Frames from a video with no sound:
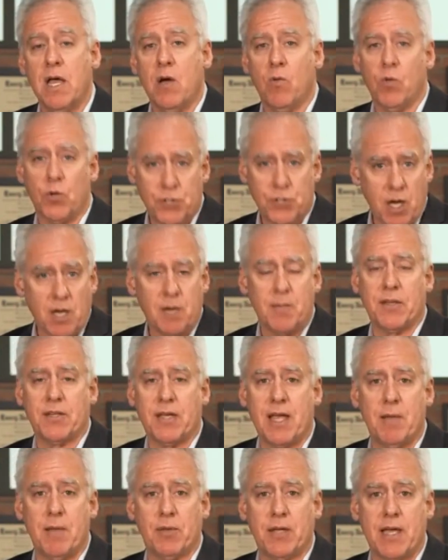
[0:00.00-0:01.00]
We'll talk about the
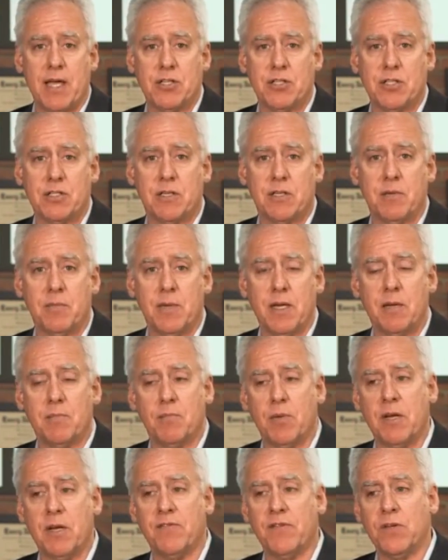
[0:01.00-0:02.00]
complications in a minute,
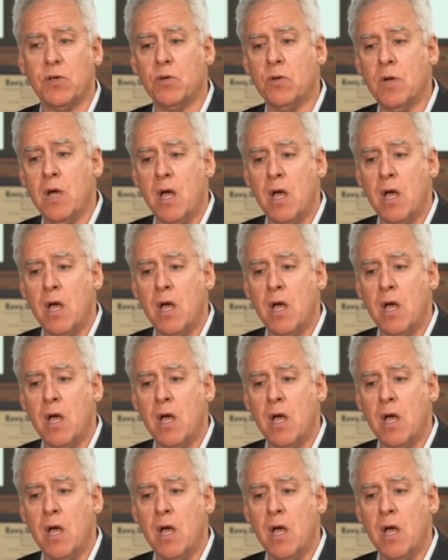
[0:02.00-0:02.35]
but if you